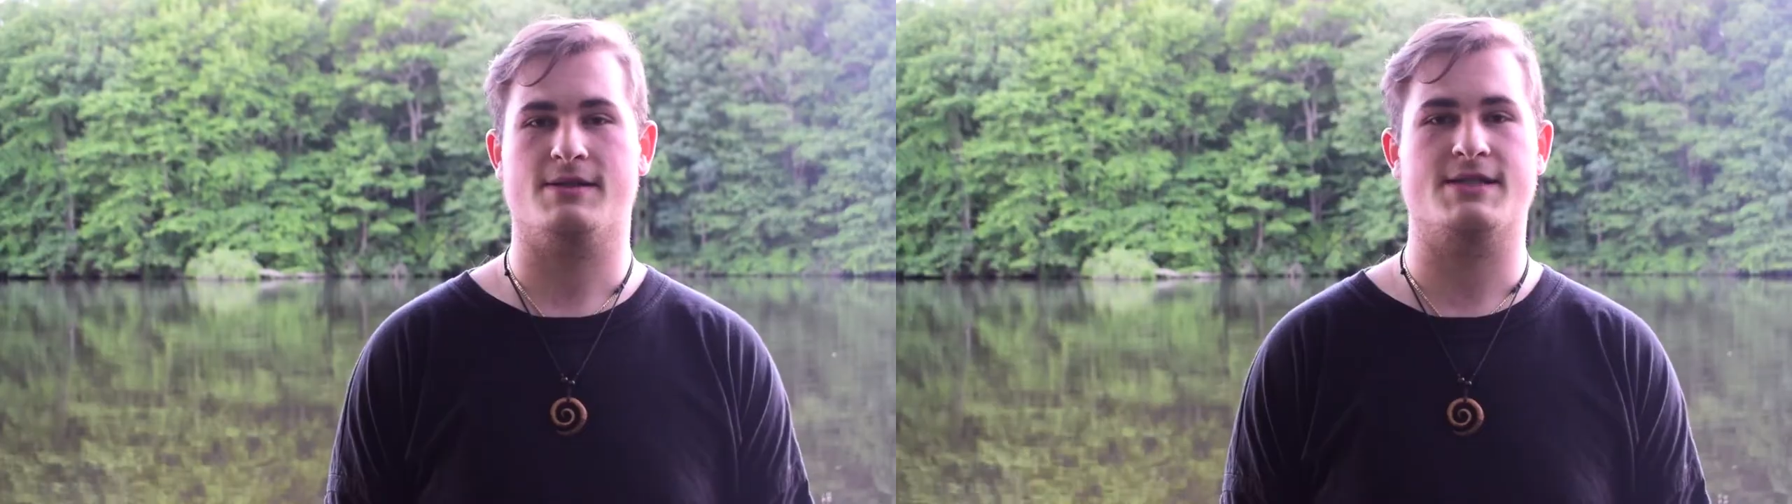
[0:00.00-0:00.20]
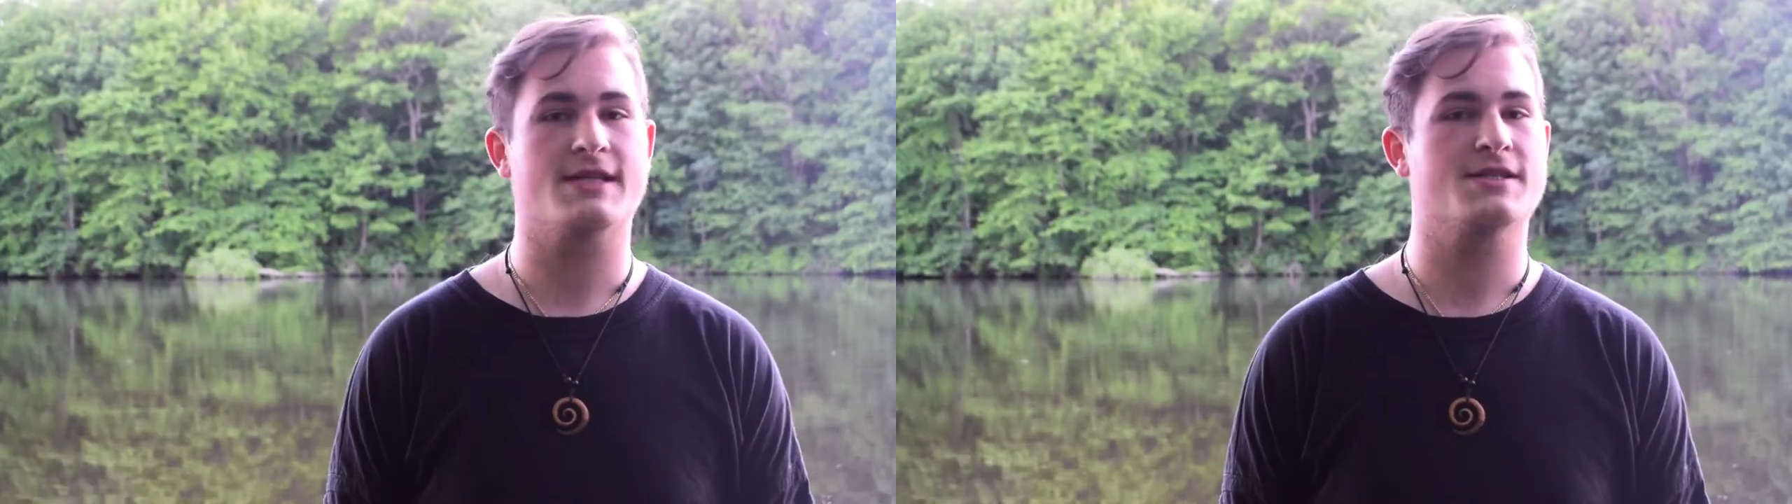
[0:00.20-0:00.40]

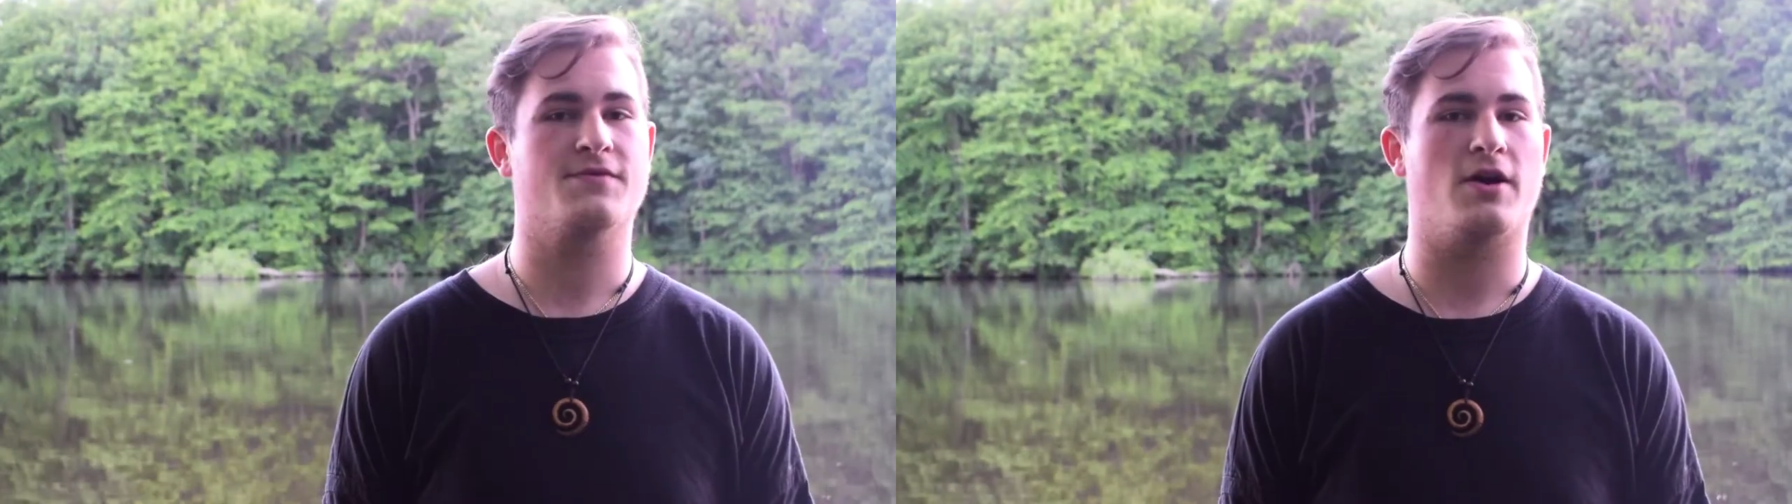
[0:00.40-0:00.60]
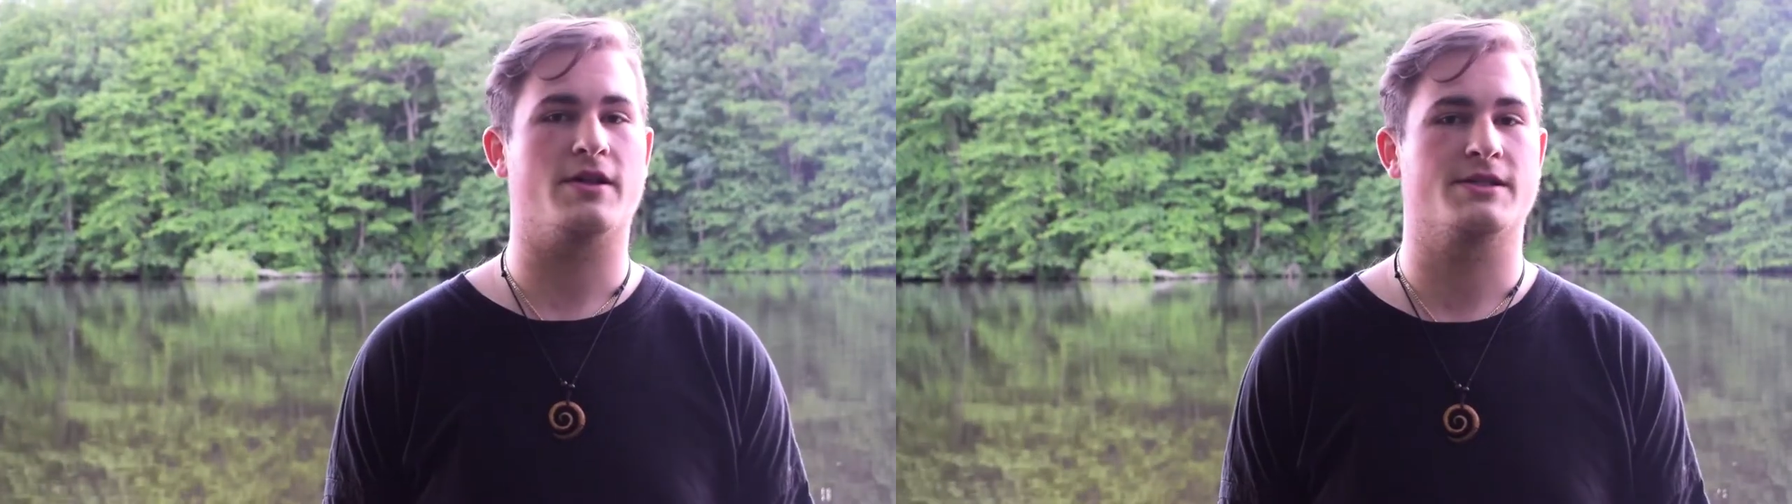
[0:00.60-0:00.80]
saints
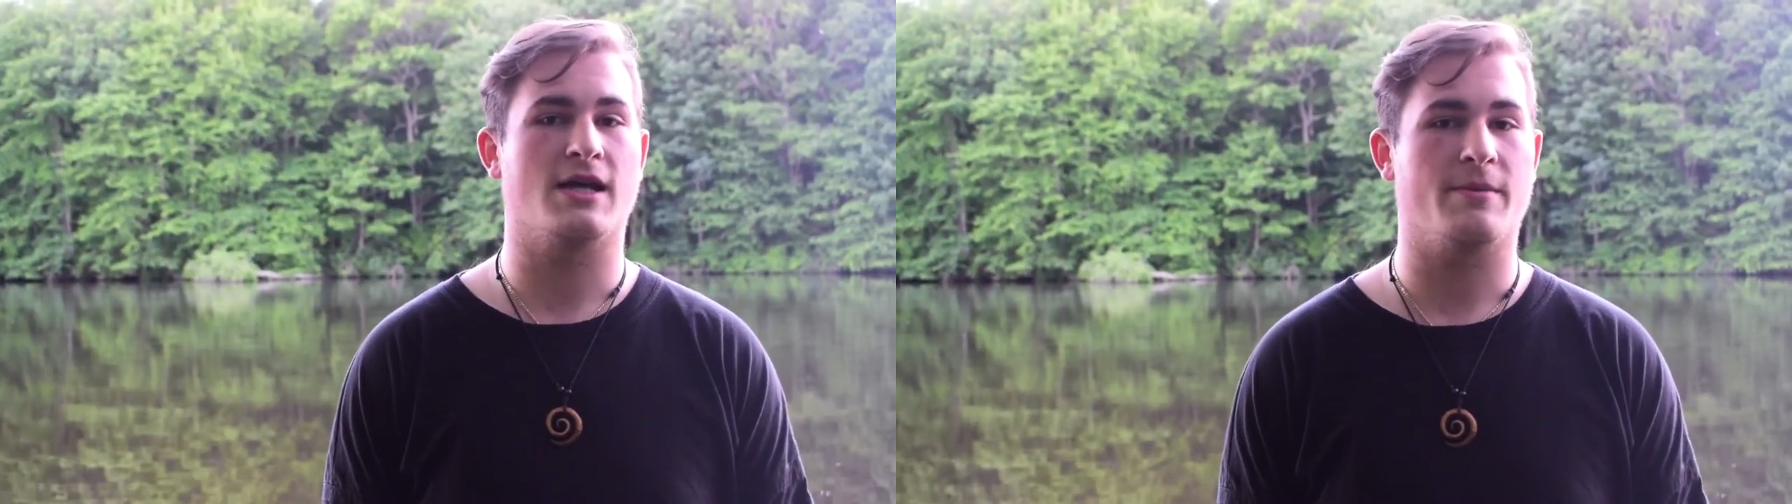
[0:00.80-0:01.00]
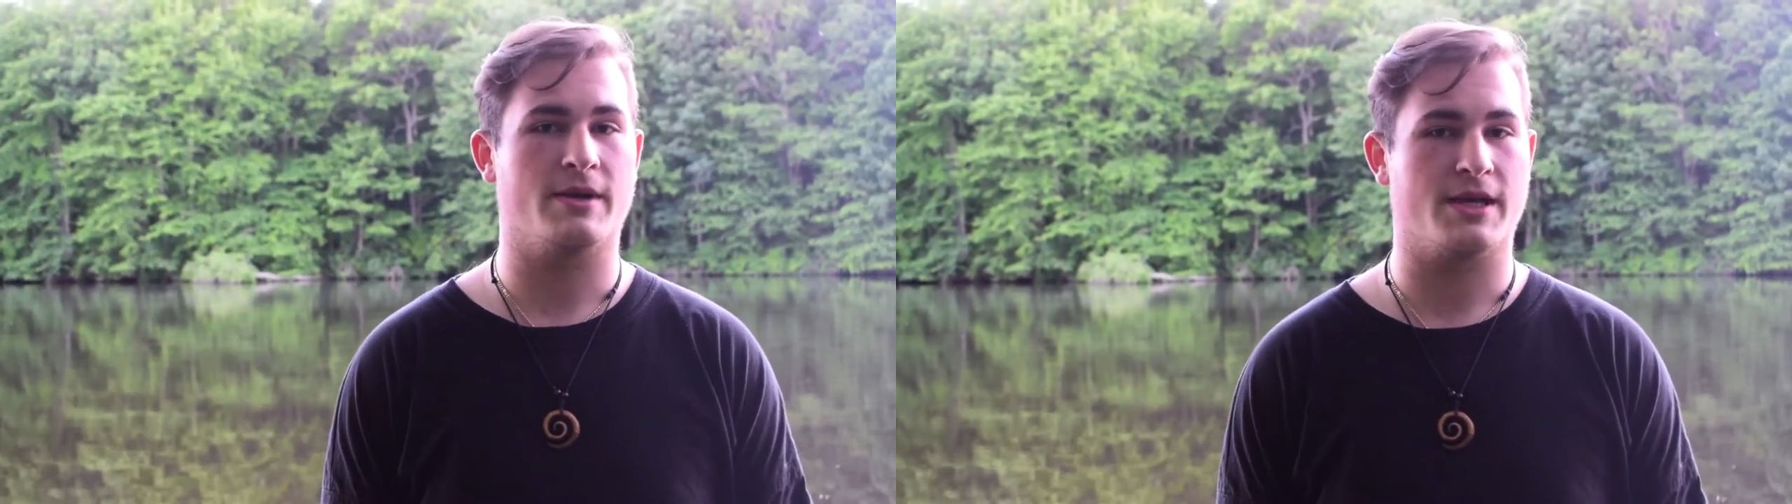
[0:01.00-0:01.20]
of all
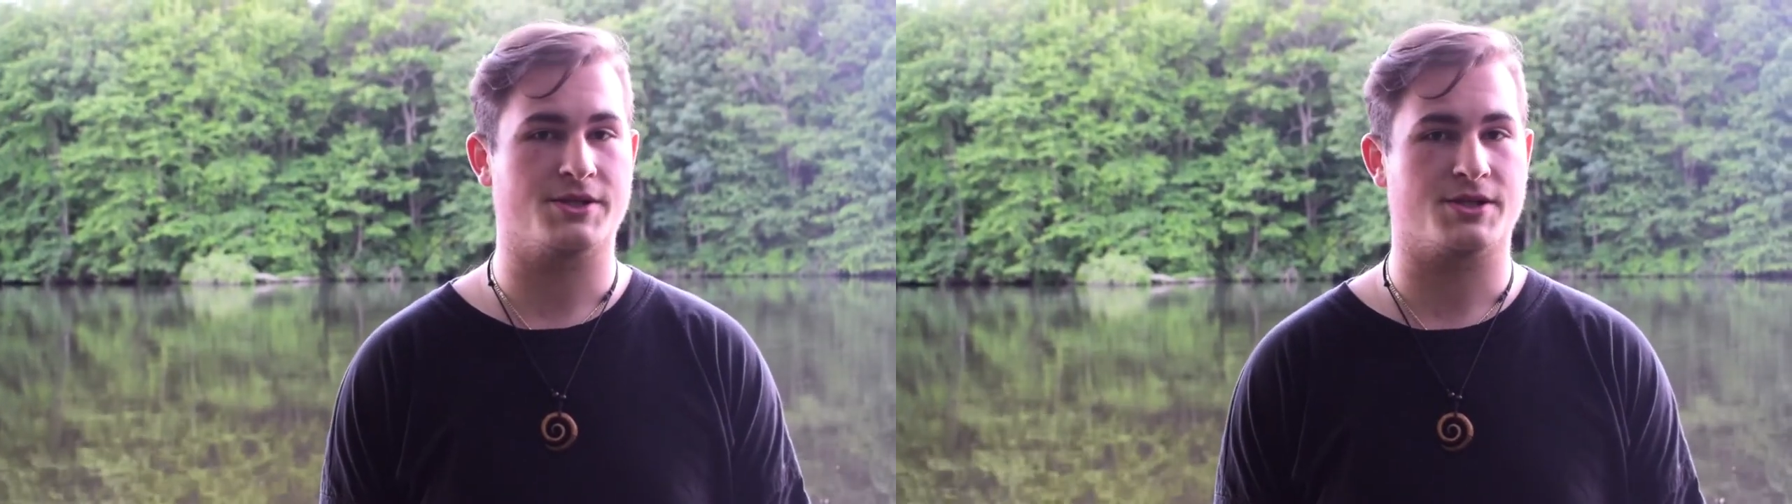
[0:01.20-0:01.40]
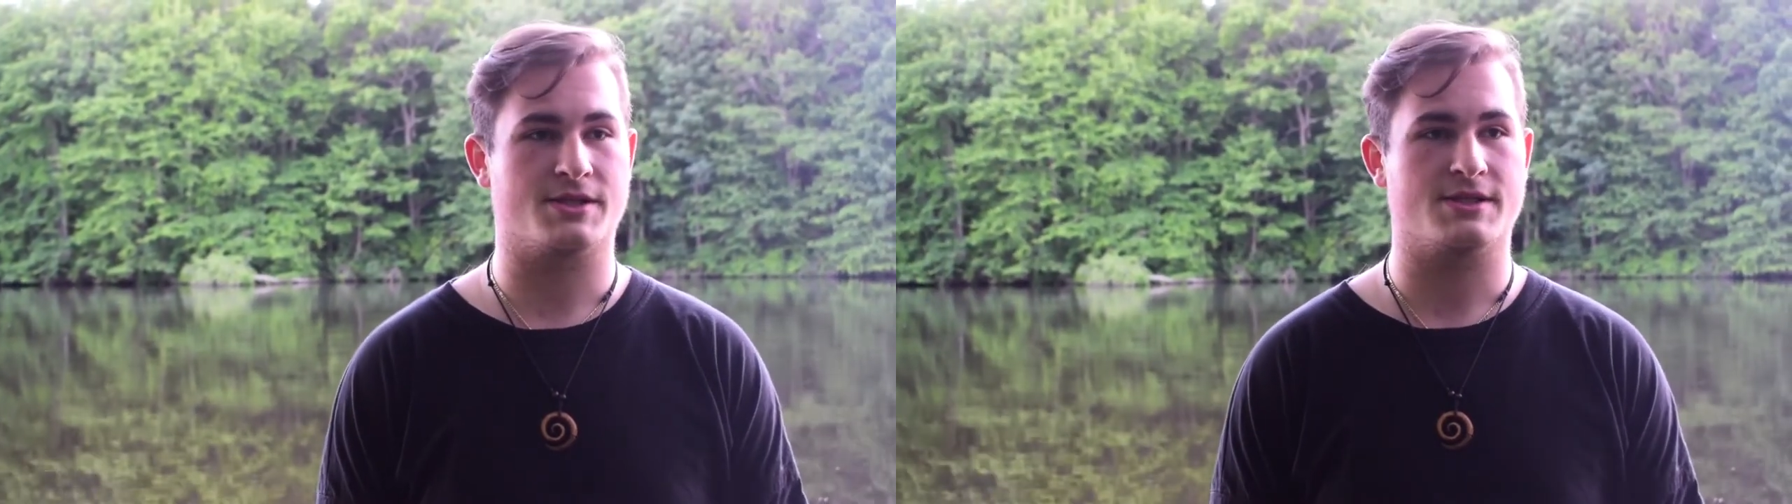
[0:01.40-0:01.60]

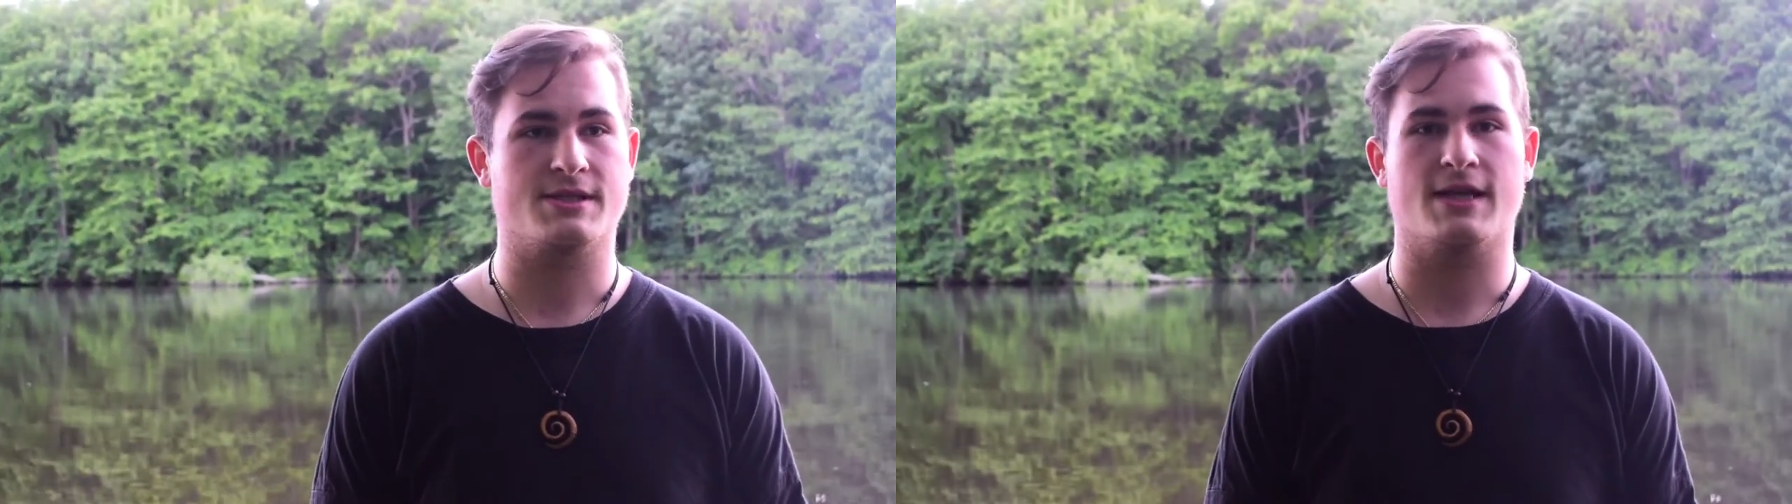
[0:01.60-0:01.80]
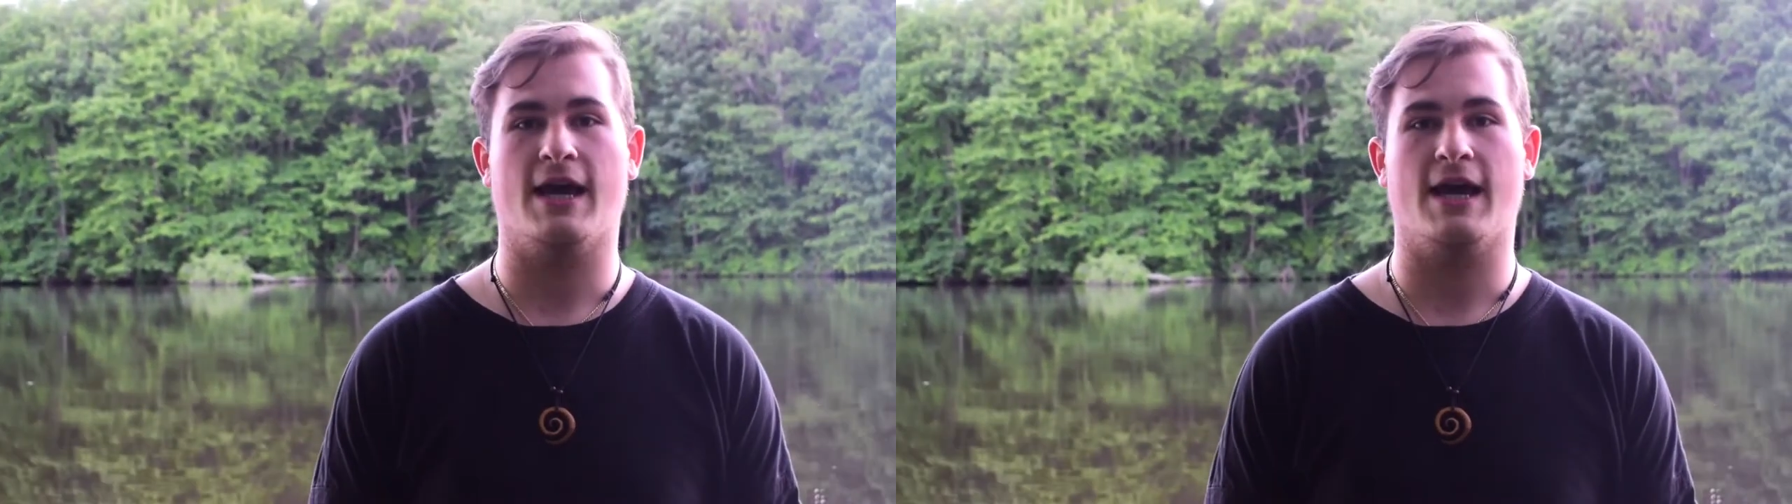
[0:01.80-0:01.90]
denominations